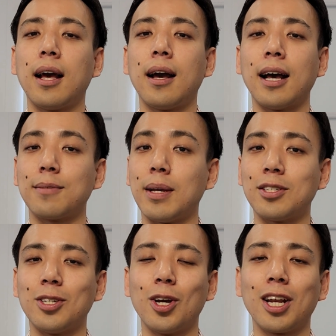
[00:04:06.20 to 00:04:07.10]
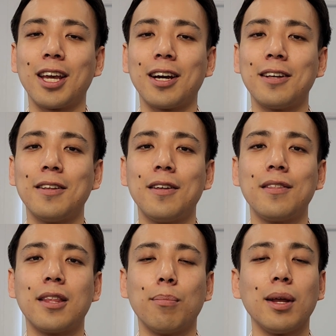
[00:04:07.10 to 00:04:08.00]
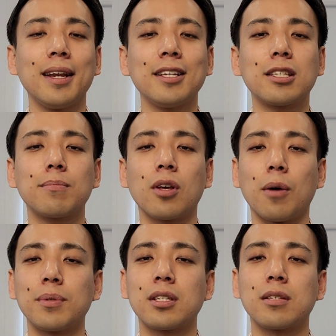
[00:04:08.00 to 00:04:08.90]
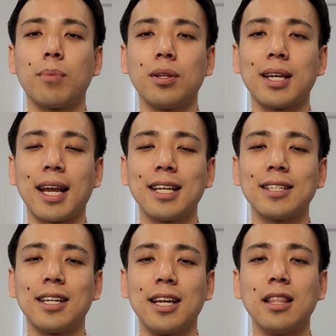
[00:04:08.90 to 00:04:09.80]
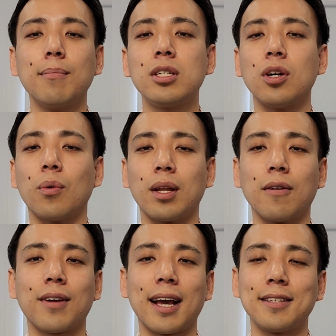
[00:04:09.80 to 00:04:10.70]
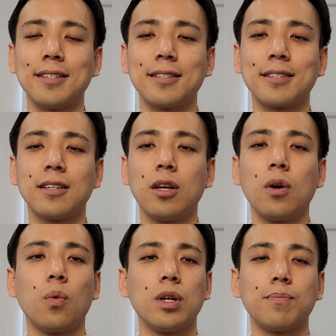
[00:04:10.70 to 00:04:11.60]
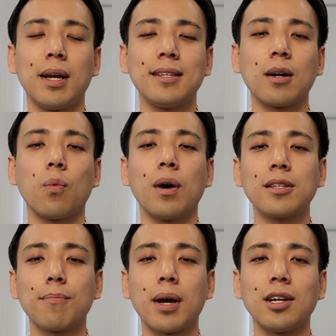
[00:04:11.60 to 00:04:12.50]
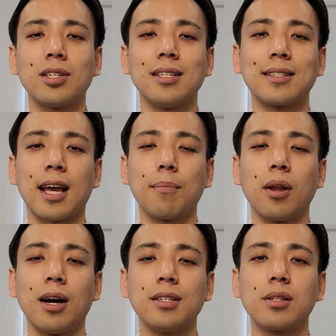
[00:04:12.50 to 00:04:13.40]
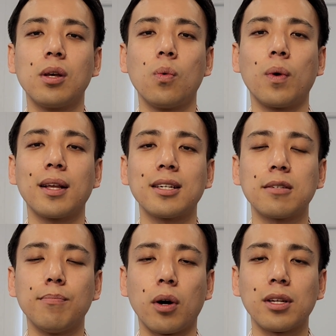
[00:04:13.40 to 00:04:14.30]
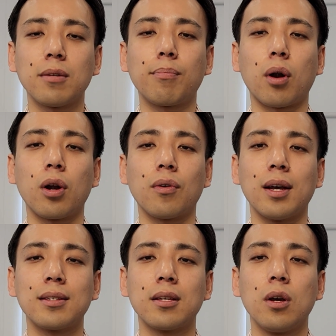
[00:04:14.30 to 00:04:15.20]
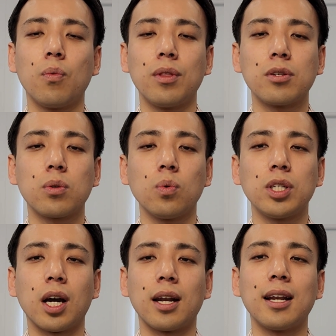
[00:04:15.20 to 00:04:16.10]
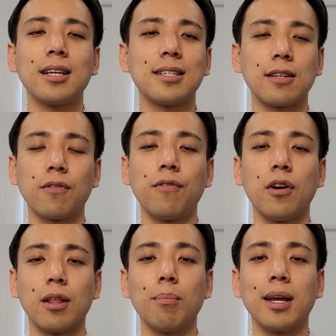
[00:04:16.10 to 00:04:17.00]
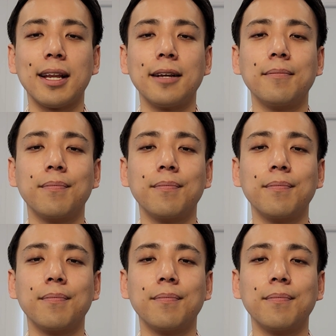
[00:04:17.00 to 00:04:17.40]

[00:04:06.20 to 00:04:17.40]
As mentioned earlier, the bleeding stops spontaneously in the majority of cases, which means that once the patient is stabilized, we can just monitor progress with a stool chart and assess for further bleeding.